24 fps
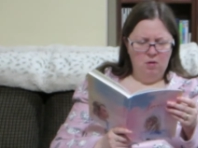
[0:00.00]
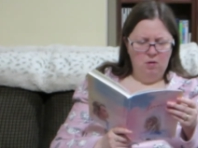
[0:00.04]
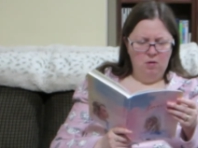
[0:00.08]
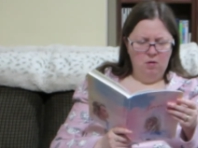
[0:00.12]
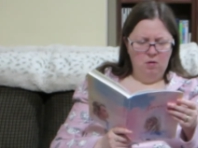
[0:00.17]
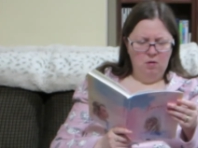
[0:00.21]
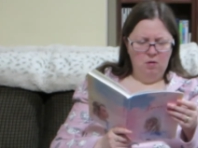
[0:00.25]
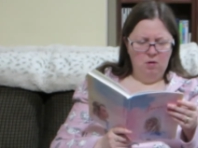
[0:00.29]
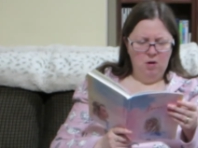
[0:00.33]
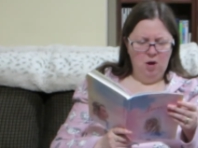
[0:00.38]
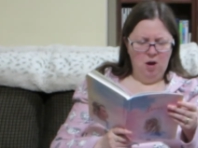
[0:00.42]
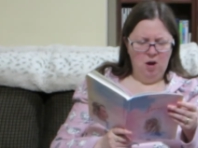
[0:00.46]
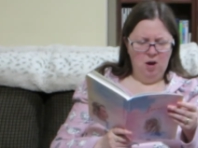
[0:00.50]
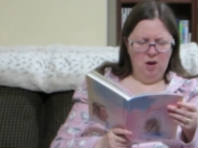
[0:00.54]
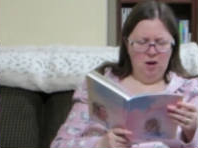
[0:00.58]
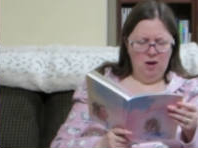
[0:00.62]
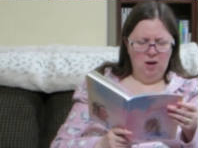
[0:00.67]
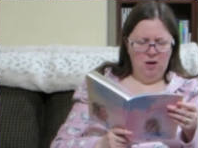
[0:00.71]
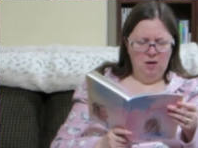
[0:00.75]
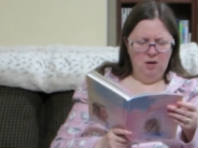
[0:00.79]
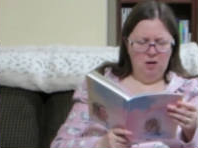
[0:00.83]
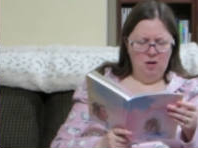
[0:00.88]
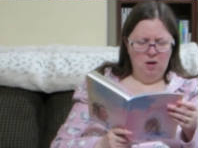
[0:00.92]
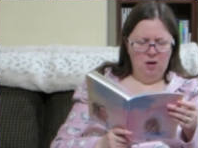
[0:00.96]

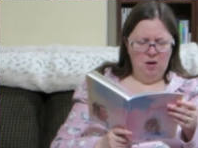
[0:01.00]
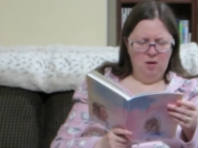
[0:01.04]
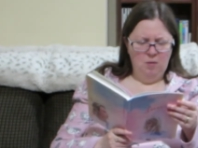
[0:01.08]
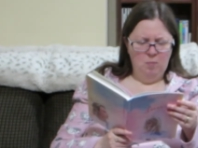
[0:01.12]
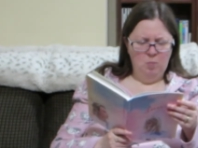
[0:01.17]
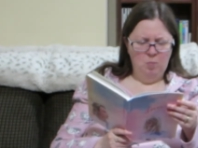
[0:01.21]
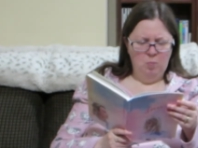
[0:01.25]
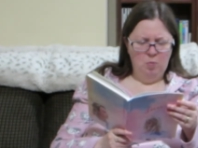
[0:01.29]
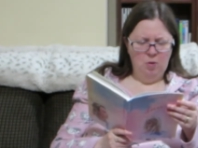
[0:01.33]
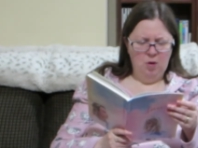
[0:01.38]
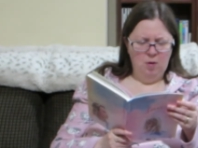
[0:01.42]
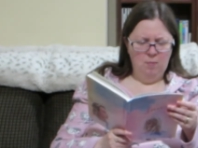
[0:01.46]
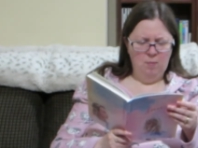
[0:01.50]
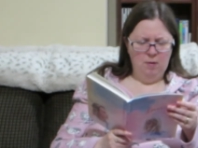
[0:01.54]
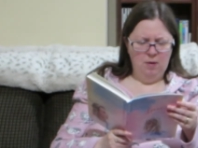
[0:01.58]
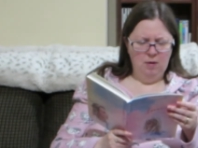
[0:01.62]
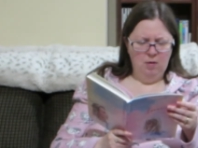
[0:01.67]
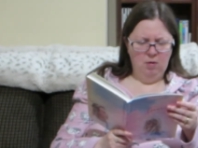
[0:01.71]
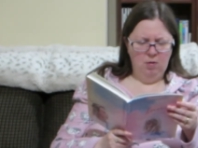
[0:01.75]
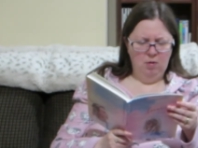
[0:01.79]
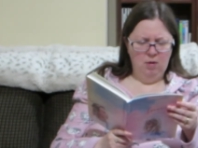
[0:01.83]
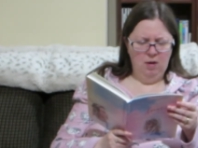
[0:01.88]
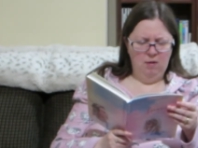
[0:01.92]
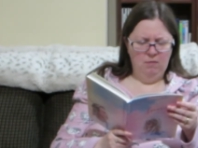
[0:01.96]
9, and
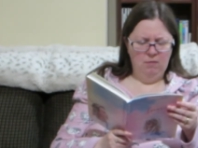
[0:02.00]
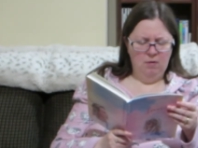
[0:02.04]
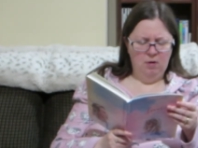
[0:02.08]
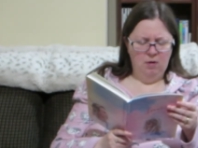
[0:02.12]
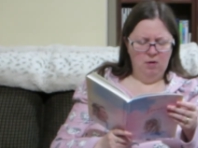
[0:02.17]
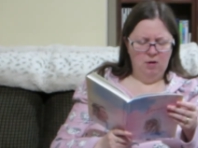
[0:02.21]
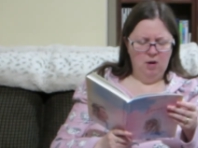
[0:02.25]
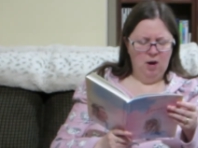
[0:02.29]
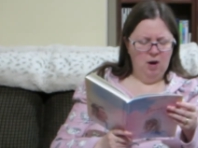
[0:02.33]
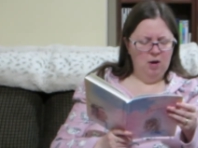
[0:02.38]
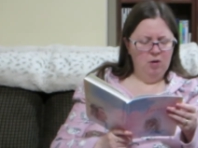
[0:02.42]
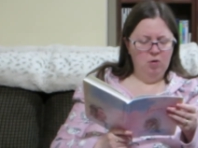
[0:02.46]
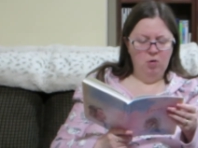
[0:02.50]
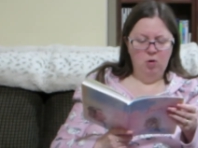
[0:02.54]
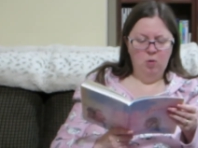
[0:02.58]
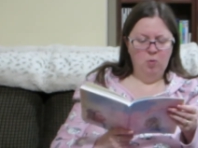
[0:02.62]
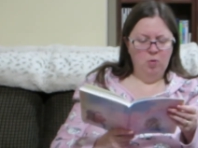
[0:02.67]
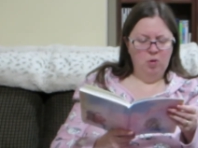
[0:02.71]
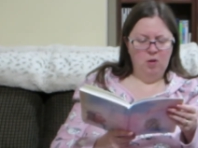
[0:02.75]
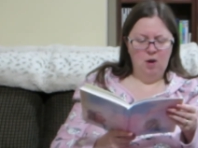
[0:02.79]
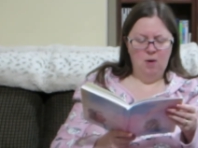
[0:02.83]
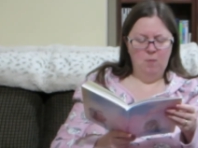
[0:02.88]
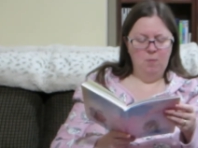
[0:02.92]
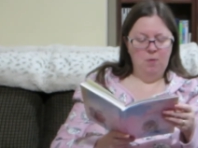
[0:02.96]
BB11. I don't know
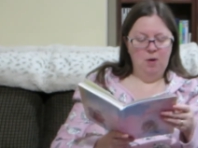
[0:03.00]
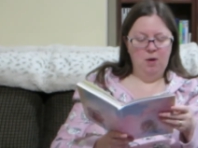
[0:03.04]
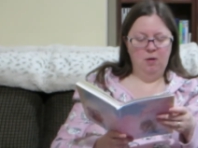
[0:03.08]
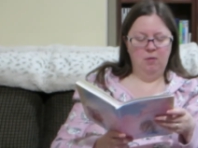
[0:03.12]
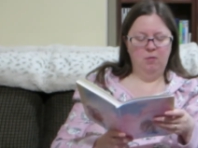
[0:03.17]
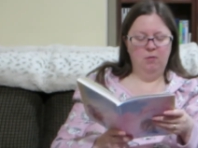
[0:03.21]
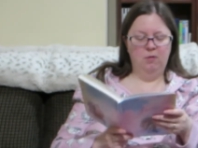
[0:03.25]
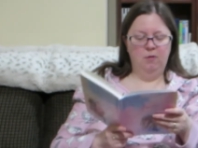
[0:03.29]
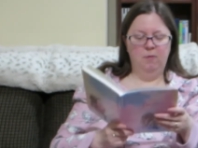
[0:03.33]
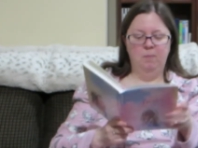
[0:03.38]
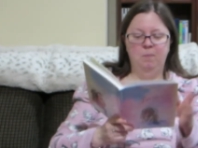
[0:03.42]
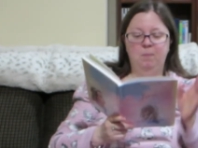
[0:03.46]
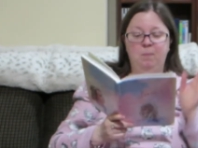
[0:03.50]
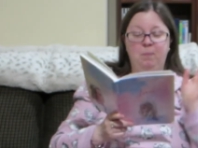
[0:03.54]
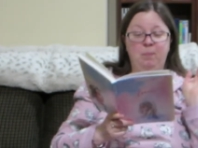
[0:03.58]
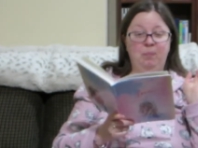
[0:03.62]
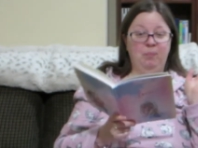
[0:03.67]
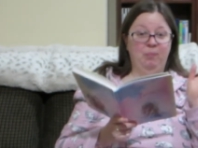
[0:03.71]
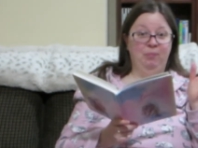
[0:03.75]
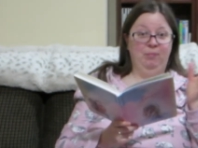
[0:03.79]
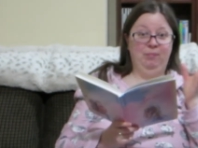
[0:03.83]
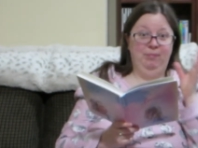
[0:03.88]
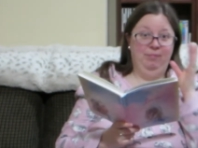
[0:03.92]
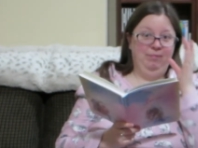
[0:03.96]
what that means.
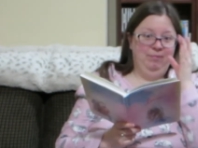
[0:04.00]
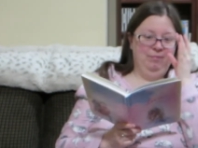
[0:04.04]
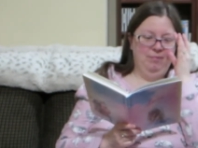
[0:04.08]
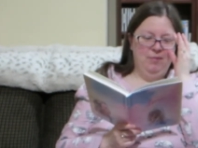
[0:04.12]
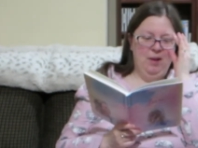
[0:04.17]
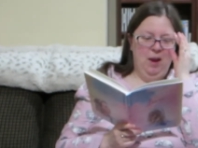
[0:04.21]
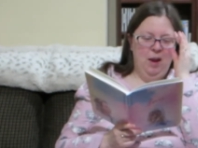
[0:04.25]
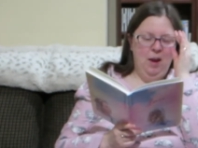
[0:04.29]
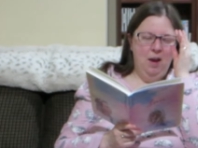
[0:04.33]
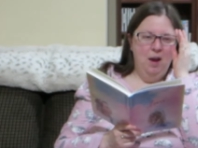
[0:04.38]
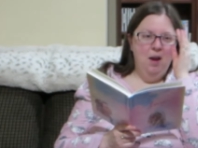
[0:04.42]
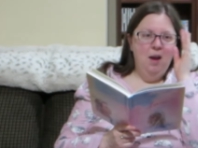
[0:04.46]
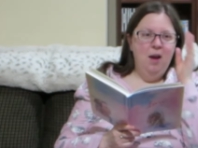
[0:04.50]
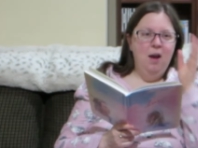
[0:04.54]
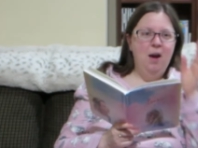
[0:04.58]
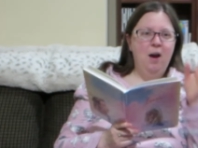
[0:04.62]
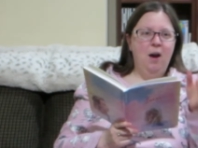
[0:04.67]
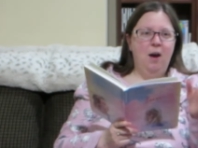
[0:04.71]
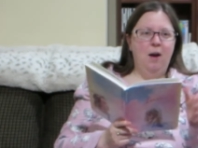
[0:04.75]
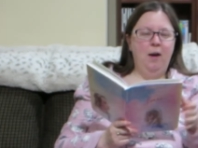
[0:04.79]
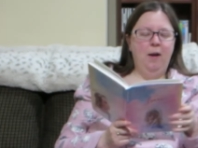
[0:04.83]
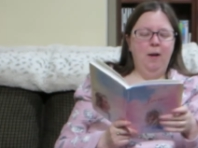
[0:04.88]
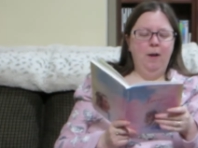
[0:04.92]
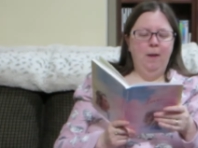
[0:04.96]

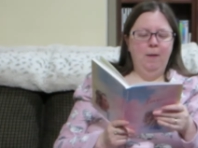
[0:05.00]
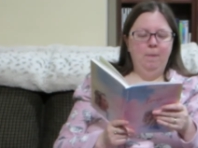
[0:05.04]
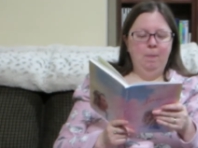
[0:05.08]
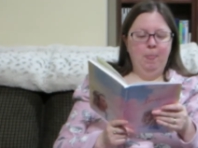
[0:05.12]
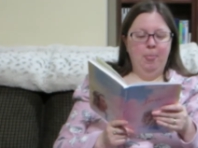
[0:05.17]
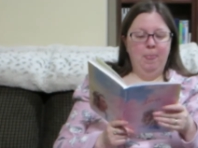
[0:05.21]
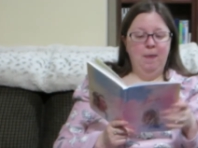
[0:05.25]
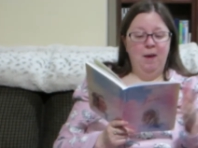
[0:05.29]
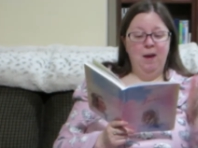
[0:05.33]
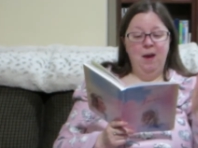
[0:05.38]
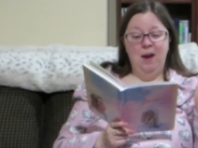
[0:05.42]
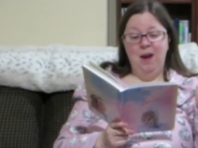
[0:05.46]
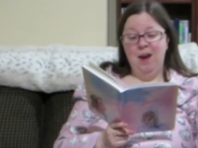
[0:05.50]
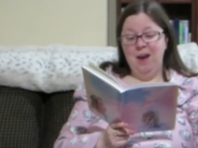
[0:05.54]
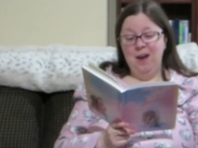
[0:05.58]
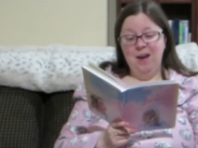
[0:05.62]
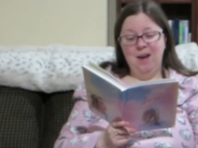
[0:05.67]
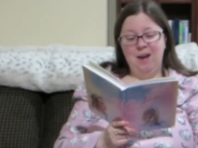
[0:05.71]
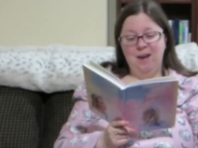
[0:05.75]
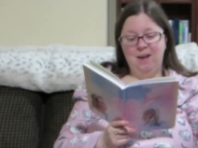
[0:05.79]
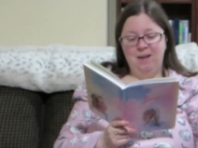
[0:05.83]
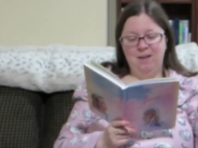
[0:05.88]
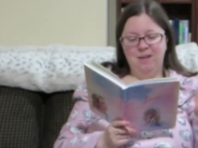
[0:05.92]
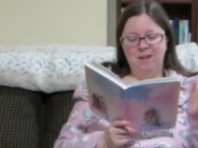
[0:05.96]
Um,
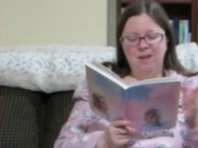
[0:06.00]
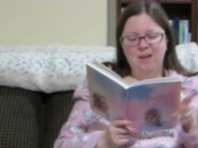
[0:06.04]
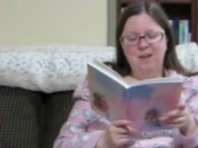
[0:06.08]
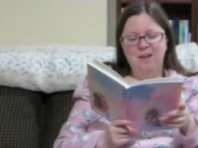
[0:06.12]
hey!